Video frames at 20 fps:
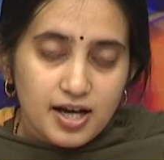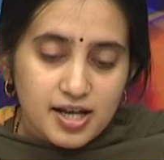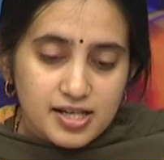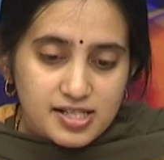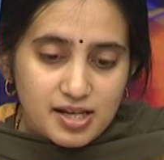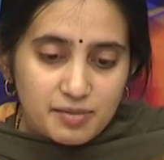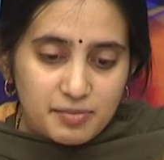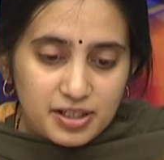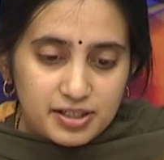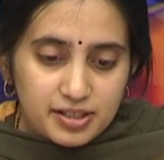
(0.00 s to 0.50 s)

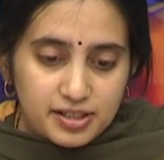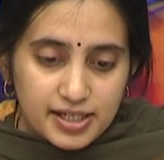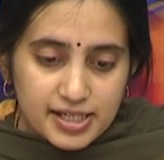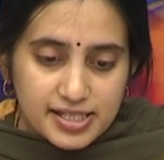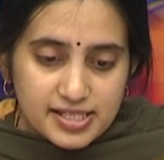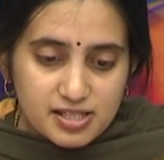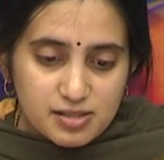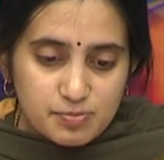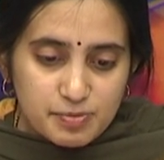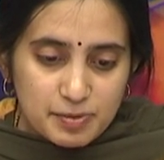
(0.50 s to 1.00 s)
Some other
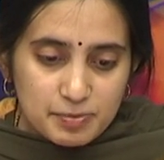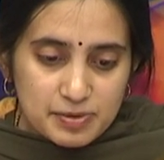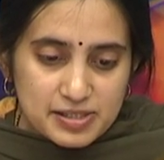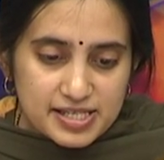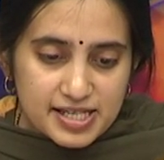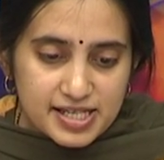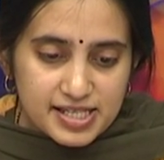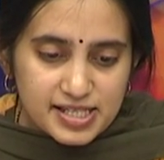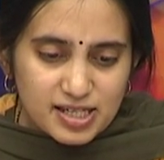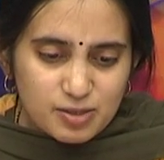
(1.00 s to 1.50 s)
reasons people
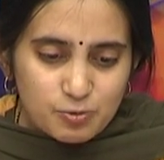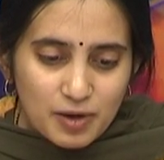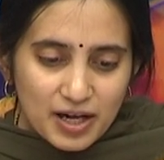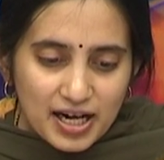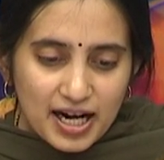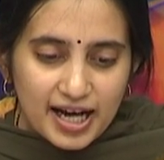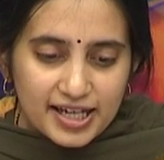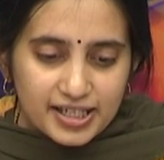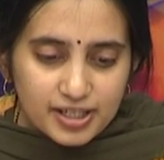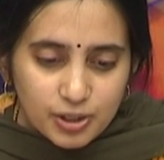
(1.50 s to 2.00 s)
say is that, well,
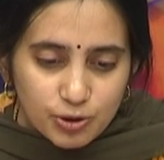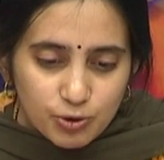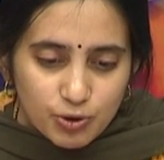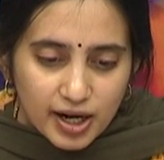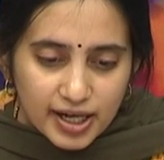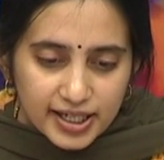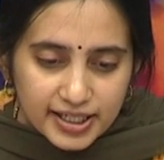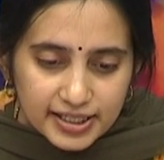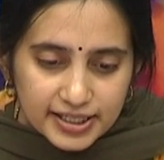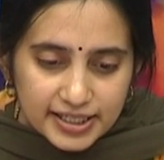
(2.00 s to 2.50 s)
I knew
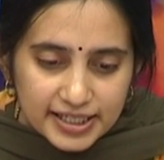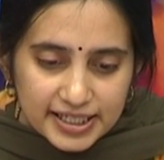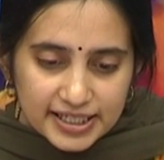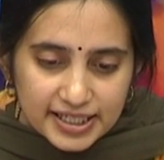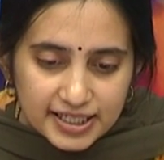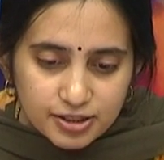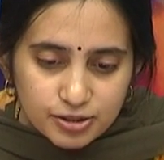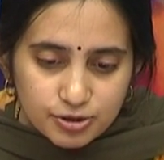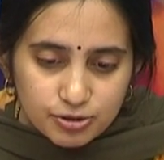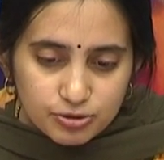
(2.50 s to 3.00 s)
I
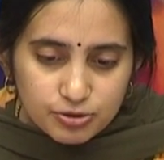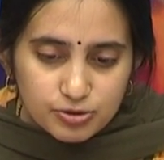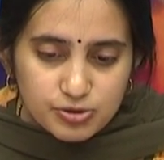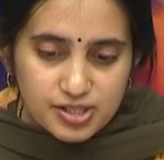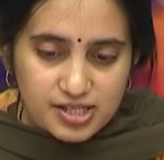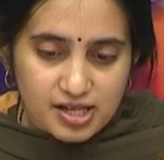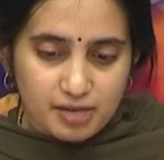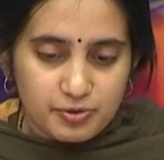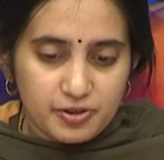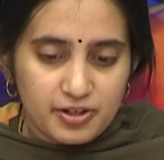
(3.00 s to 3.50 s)
needed to
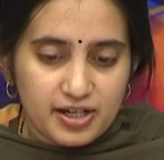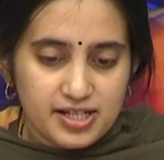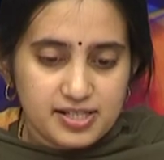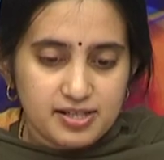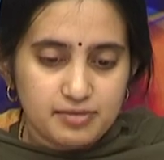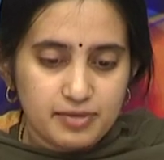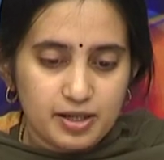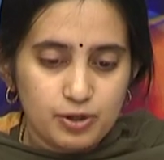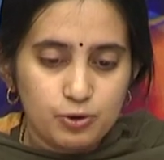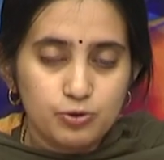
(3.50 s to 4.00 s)
summarize
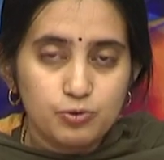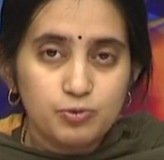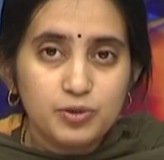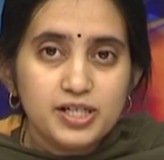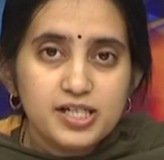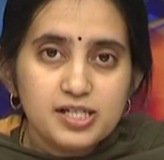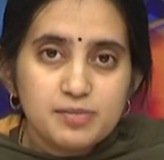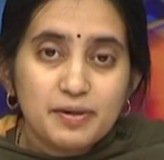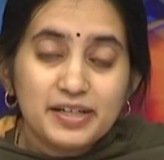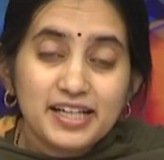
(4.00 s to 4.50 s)
in my own
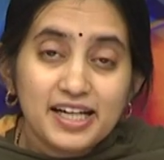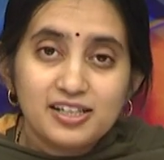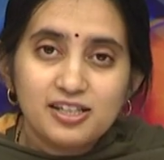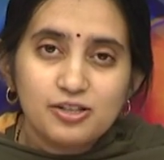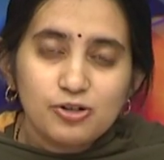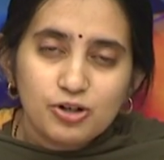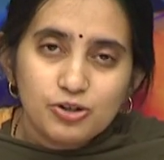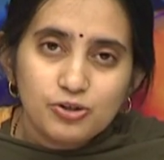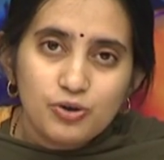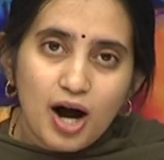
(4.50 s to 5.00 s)
words, but I did
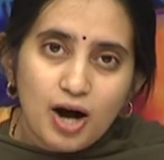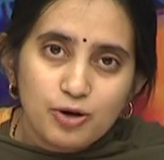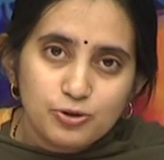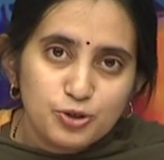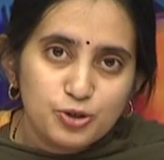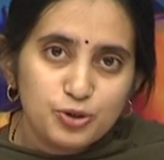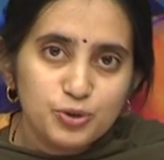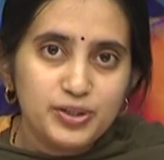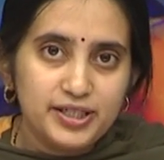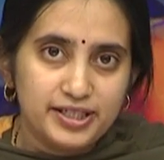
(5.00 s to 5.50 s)
not know how to
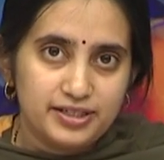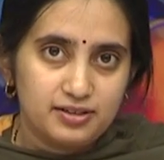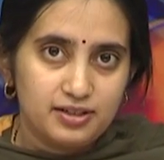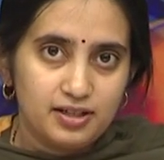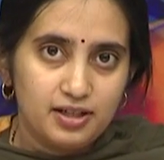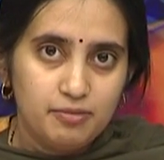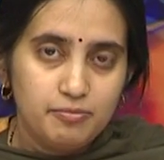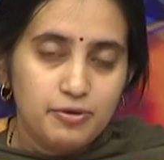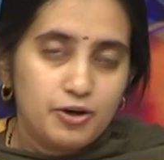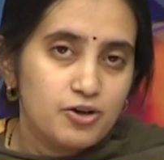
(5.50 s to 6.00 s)
do it
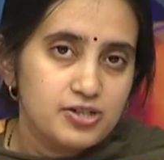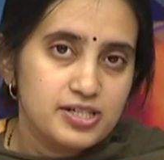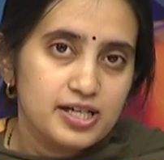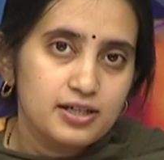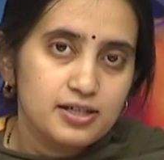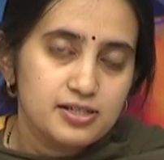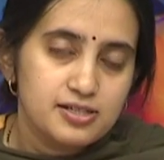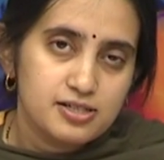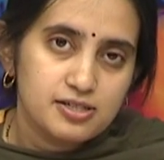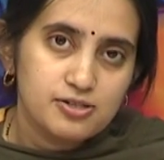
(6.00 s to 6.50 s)
because
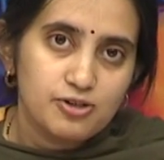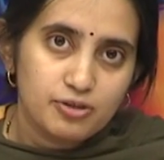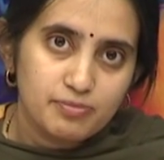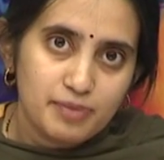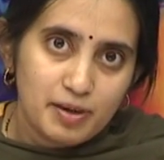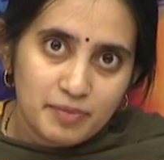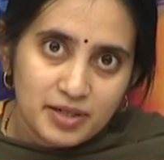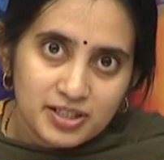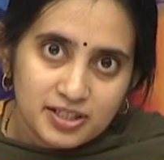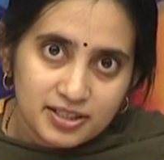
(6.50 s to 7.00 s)
English is not
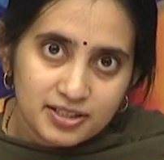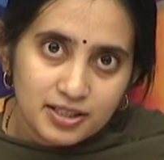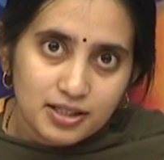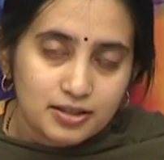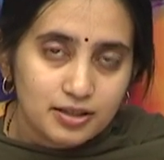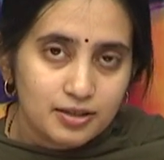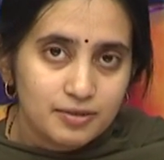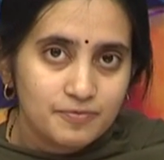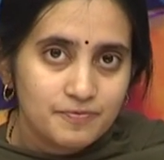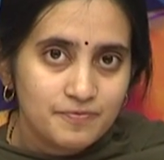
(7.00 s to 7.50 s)
my mother tongue.
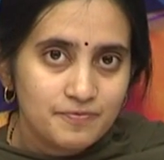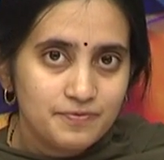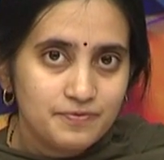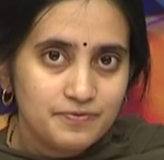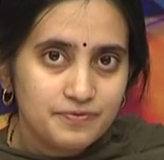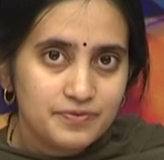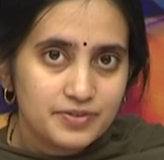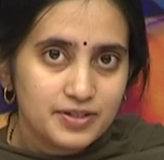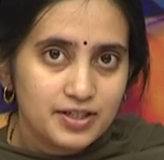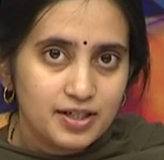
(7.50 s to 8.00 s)

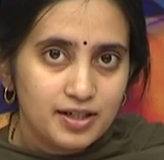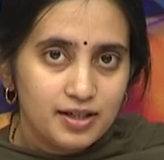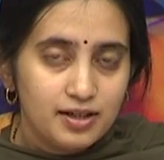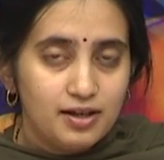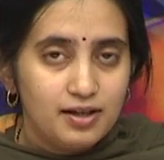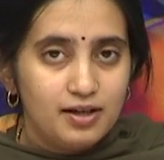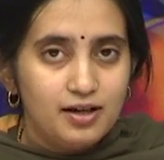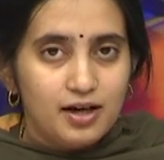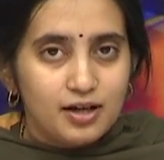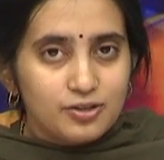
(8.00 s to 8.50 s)

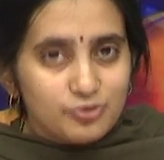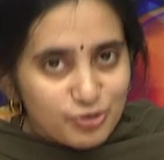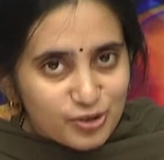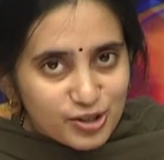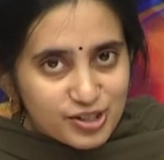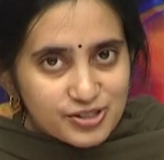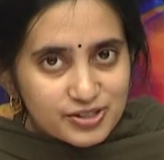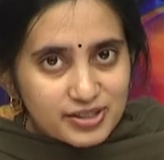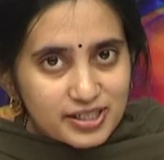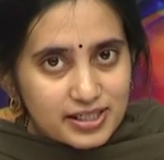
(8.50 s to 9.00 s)

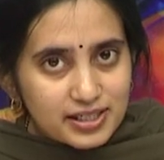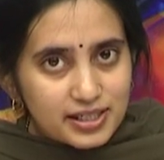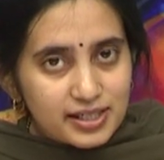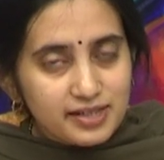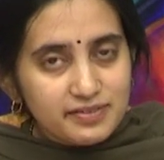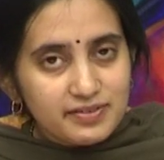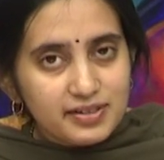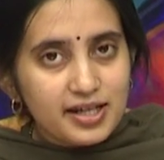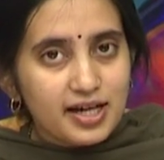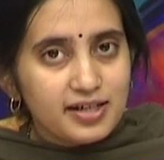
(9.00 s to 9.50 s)
Unfortunately,
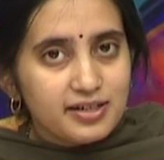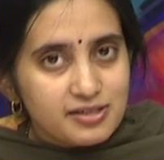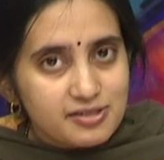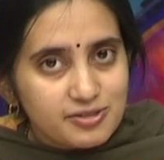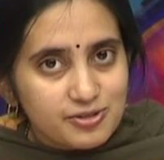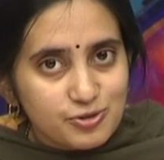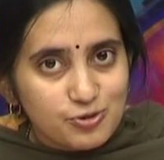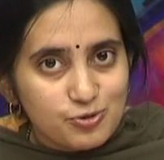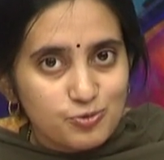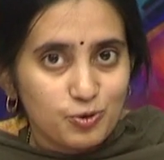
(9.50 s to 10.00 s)
even that
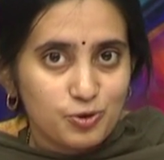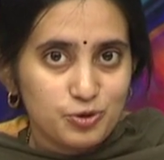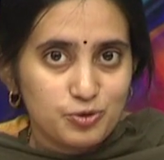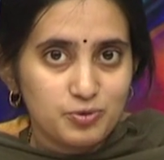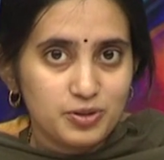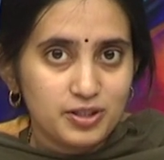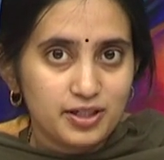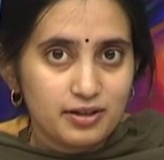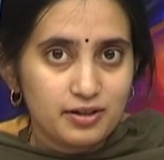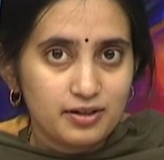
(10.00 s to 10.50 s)
excuse won't
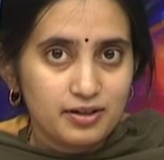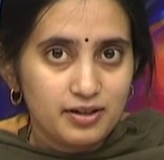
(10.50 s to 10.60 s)
work.